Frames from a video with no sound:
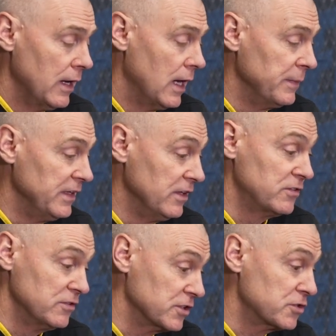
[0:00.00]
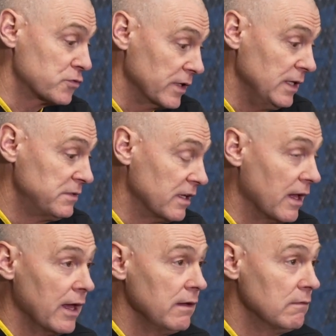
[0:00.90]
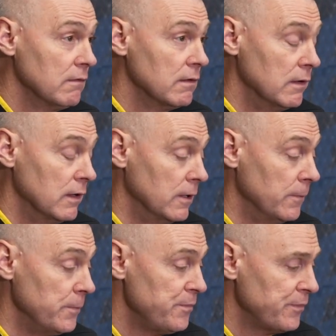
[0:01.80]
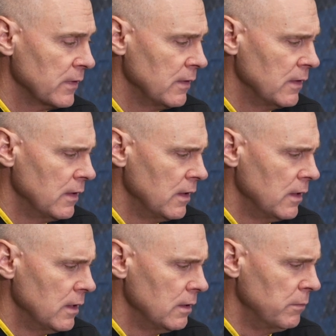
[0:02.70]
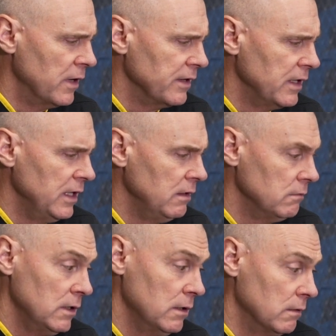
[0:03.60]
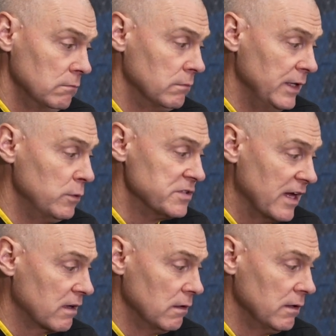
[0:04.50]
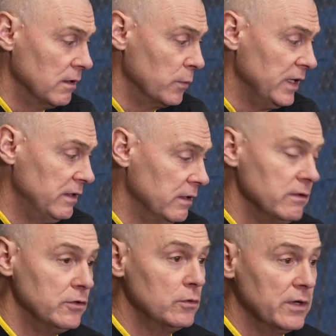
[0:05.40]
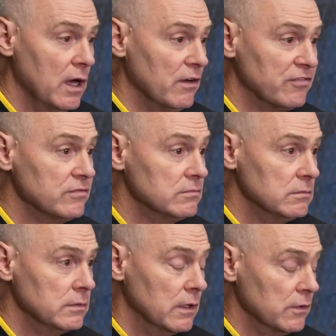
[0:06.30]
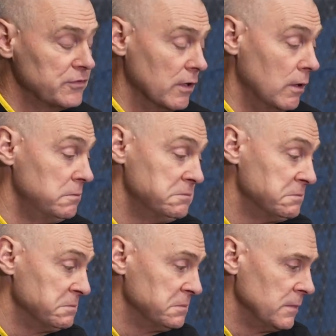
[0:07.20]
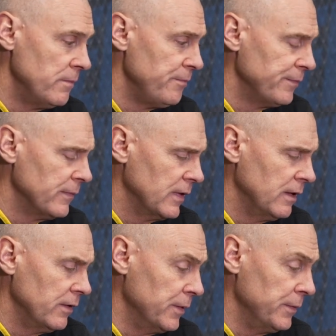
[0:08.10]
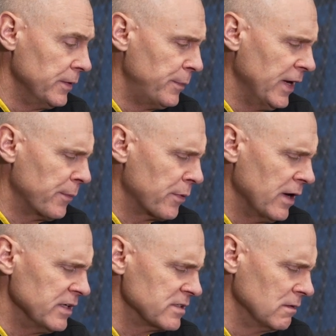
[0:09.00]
I mean, this is extreme today, but he, you know, he was that good, and we didn't do enough, you know. So, you know, you pay a price.